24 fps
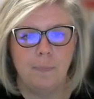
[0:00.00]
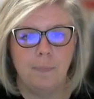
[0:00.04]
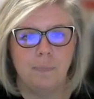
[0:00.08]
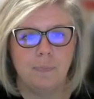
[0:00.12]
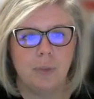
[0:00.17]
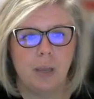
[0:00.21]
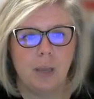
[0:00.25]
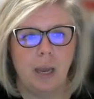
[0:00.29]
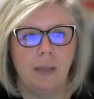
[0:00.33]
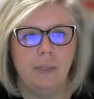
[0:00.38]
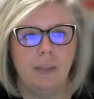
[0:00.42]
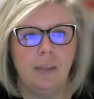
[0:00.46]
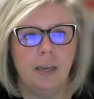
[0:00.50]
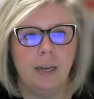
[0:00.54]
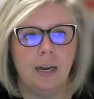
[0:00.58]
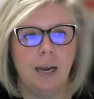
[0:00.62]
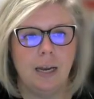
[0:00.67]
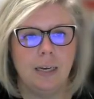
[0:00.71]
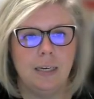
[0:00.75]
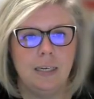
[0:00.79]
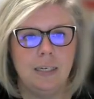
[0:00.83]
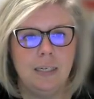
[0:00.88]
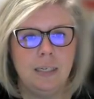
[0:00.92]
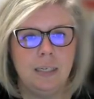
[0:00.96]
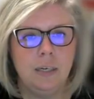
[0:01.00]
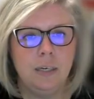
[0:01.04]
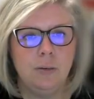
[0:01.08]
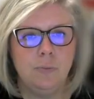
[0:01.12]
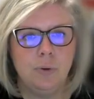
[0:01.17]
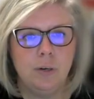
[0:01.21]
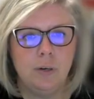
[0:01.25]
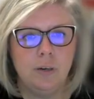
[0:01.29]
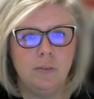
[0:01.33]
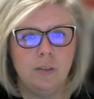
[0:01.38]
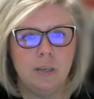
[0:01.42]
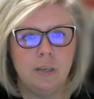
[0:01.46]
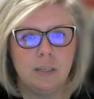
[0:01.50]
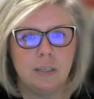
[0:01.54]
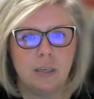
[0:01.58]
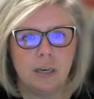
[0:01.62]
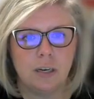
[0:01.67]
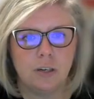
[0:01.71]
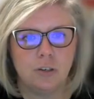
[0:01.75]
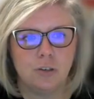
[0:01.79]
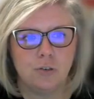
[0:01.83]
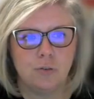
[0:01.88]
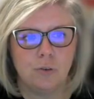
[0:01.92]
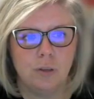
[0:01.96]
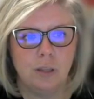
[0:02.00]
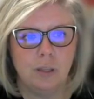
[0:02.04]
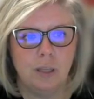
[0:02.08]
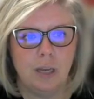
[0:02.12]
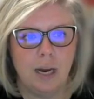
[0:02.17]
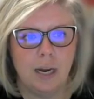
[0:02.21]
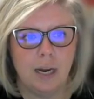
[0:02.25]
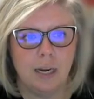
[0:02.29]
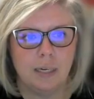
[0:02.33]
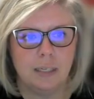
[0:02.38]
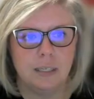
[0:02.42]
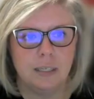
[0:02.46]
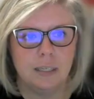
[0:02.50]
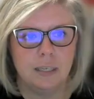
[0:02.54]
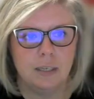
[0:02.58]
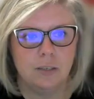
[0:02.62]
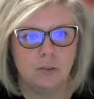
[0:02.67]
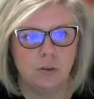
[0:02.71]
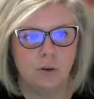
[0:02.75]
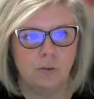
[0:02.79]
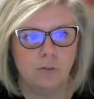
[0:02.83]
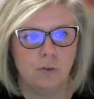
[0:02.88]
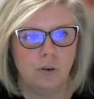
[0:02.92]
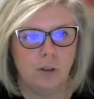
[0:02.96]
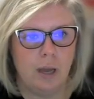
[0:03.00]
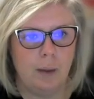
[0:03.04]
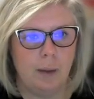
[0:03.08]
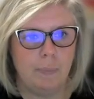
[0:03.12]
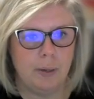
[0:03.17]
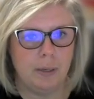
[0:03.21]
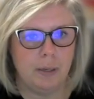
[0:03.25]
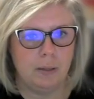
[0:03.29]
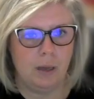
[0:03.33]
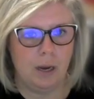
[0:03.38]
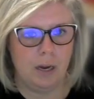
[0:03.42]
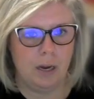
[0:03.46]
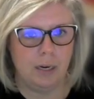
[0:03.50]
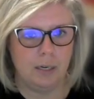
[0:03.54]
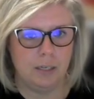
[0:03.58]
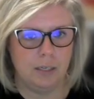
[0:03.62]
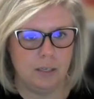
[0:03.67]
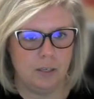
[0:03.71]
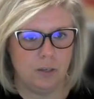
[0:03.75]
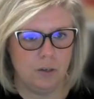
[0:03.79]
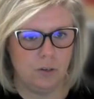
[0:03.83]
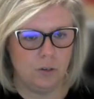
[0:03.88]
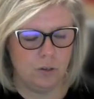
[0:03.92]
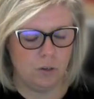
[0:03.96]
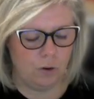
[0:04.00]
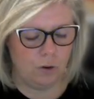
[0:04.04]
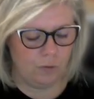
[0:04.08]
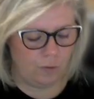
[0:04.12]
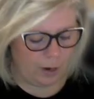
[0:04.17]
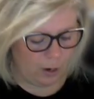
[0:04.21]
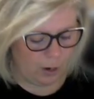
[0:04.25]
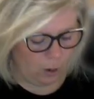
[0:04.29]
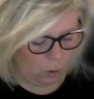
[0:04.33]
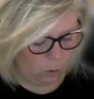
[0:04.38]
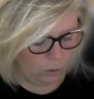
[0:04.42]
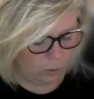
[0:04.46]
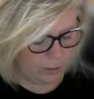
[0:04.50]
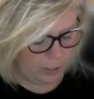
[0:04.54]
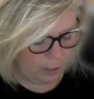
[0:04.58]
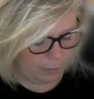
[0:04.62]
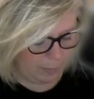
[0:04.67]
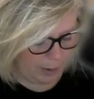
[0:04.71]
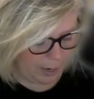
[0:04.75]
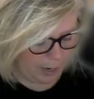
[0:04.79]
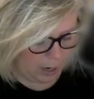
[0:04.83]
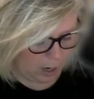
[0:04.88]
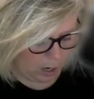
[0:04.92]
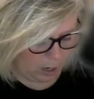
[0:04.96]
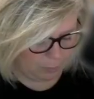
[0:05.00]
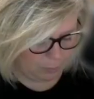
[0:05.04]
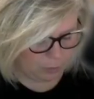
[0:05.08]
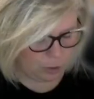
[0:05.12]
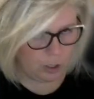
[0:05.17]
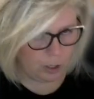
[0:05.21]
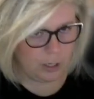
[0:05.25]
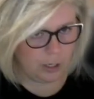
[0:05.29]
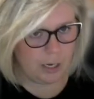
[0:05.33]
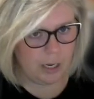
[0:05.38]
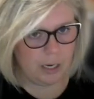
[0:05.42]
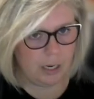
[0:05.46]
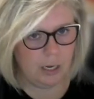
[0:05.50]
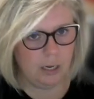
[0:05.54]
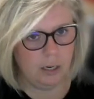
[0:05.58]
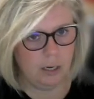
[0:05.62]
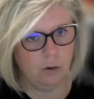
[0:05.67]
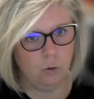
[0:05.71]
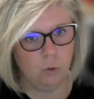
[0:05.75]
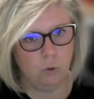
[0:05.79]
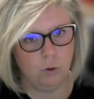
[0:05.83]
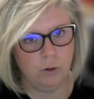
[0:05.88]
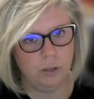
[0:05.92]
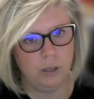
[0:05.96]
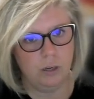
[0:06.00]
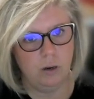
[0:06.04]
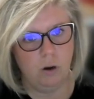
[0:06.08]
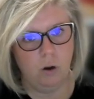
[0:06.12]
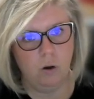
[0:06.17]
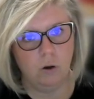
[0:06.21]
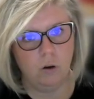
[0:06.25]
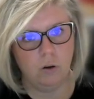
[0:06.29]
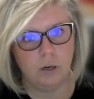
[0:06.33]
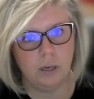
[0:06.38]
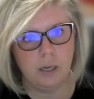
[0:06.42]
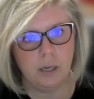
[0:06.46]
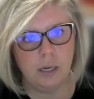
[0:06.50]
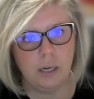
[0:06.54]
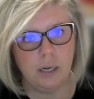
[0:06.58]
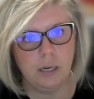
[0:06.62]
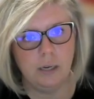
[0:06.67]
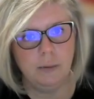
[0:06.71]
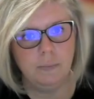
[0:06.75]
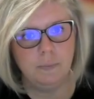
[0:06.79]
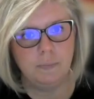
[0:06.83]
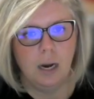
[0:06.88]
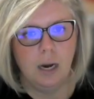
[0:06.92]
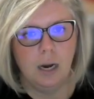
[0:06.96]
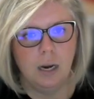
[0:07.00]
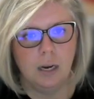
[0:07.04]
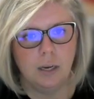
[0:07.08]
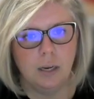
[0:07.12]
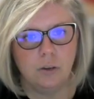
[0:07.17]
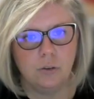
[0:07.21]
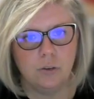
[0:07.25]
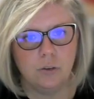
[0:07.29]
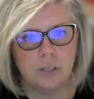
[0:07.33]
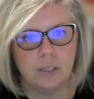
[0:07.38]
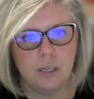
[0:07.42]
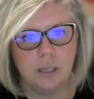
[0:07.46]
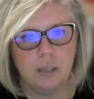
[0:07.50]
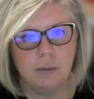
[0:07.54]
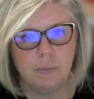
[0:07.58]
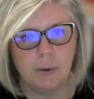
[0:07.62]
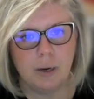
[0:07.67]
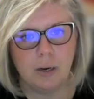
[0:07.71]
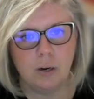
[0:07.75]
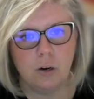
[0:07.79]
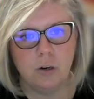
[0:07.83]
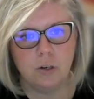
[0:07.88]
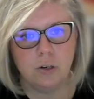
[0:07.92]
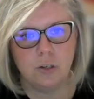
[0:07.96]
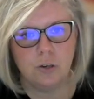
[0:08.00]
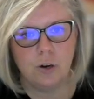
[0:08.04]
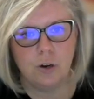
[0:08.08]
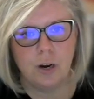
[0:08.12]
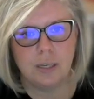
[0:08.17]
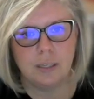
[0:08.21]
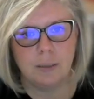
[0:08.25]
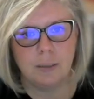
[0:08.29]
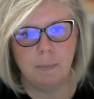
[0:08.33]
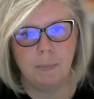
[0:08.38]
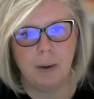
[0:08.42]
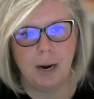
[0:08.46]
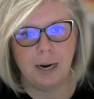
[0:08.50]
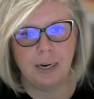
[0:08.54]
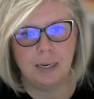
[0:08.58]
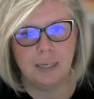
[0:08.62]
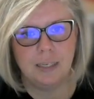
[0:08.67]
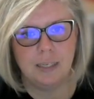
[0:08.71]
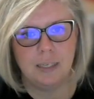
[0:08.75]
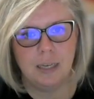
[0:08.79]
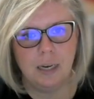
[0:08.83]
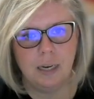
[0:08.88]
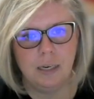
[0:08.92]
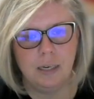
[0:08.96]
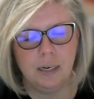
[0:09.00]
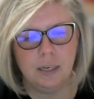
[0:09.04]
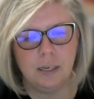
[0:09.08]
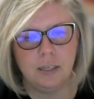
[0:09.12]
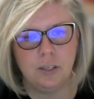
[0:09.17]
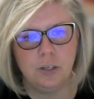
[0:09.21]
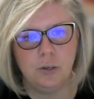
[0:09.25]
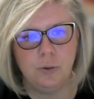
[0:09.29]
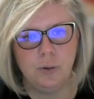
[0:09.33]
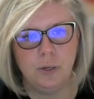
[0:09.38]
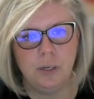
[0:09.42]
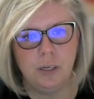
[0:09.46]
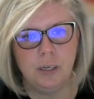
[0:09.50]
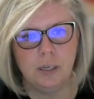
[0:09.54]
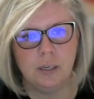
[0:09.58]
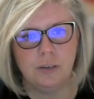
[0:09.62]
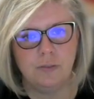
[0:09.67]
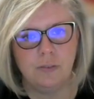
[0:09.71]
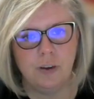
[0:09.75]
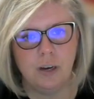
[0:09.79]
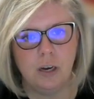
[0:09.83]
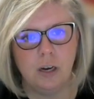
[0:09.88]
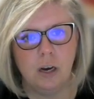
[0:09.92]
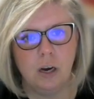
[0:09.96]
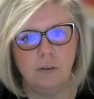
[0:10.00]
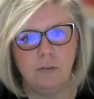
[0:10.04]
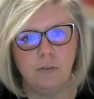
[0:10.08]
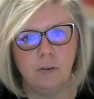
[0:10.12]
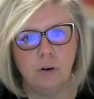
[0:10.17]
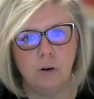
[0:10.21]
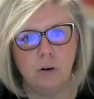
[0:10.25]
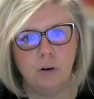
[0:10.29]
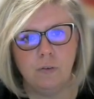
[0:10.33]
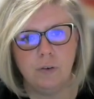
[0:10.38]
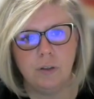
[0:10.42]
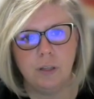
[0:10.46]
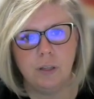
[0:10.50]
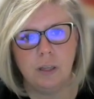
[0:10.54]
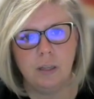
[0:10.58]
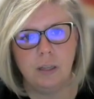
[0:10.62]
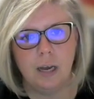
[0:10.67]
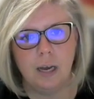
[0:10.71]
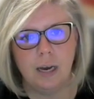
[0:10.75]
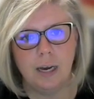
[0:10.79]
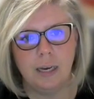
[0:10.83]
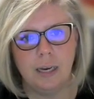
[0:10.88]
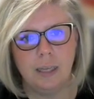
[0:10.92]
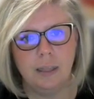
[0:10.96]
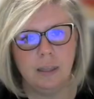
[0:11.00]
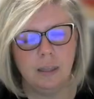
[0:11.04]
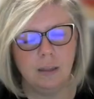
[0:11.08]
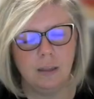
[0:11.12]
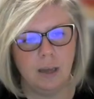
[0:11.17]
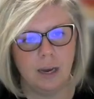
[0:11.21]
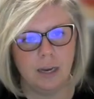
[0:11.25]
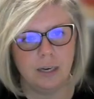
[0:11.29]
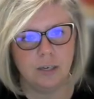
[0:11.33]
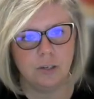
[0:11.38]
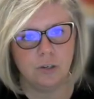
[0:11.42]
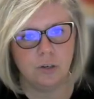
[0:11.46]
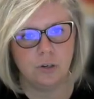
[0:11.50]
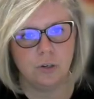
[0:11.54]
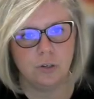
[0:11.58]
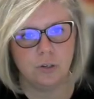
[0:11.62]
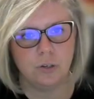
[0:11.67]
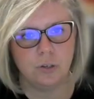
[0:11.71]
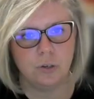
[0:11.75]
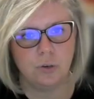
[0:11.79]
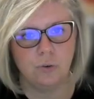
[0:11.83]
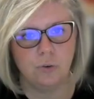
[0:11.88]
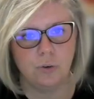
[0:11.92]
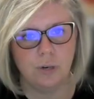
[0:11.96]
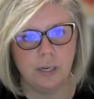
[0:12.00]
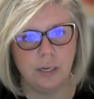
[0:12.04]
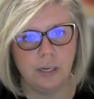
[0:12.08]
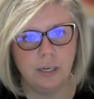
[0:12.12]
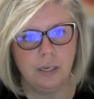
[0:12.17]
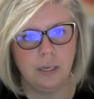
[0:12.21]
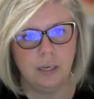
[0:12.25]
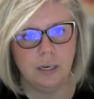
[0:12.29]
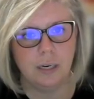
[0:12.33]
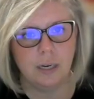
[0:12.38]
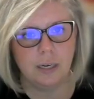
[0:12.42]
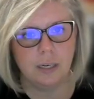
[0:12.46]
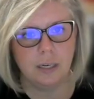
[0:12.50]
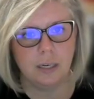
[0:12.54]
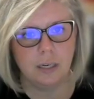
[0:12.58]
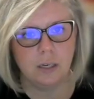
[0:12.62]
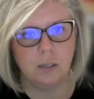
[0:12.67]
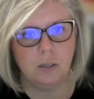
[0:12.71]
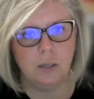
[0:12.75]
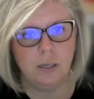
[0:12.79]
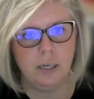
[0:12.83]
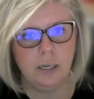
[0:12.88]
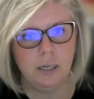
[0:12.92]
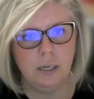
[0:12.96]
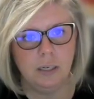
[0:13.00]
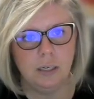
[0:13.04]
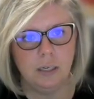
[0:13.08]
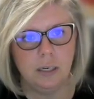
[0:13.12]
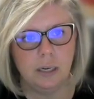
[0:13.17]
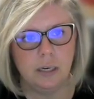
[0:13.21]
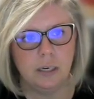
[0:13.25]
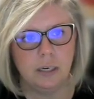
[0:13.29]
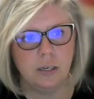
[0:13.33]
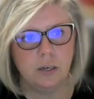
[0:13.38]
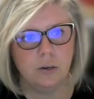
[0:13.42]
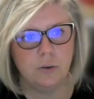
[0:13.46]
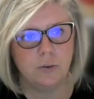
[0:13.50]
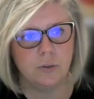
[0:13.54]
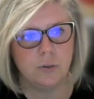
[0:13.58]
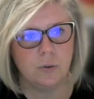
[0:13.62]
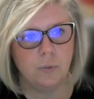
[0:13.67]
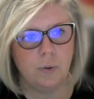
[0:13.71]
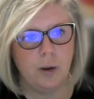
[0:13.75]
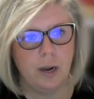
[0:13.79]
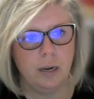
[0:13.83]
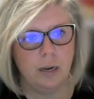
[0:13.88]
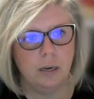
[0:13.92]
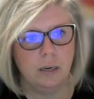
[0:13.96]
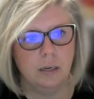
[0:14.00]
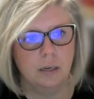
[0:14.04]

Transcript: And then I need to get rid of these extra lines, these overlapping lines. So if I hold down my Option key or the Alt key, you'll see that my cursor has a minus sign next to it. And if I hover over the line turns green and I can click it and it goes away.